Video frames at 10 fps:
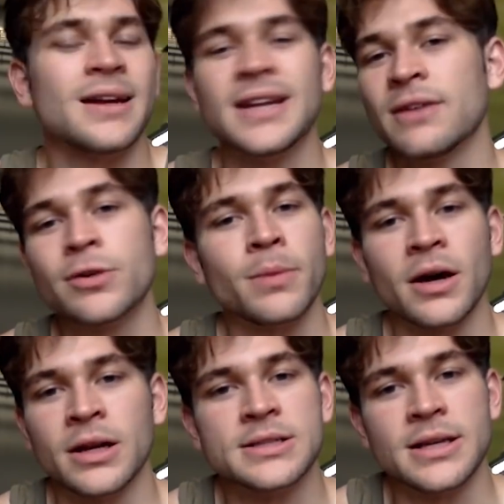and he never
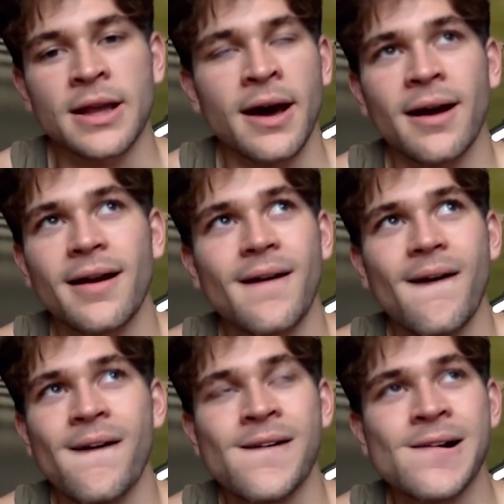bought into that.
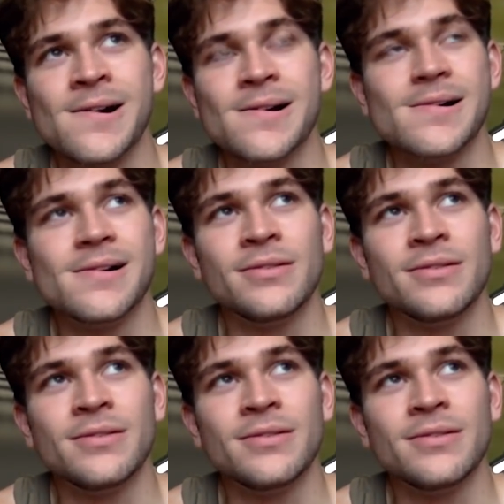He